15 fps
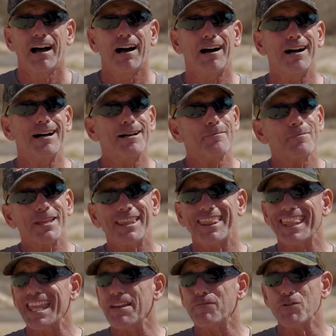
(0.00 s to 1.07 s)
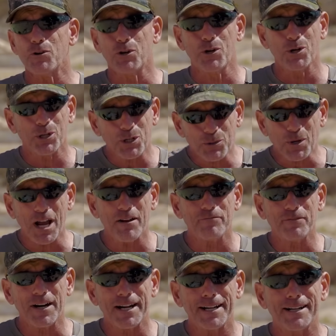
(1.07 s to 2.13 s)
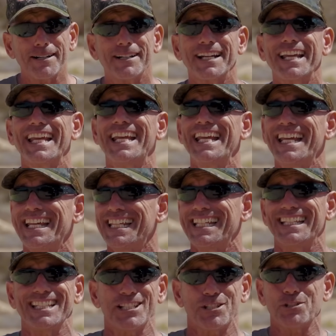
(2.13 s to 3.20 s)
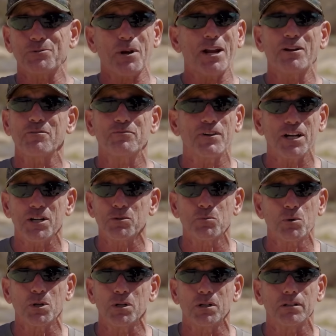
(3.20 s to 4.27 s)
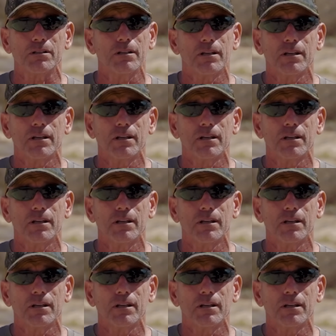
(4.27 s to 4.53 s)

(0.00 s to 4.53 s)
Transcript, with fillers: uh, if you're going to dry fire in this striker fired world,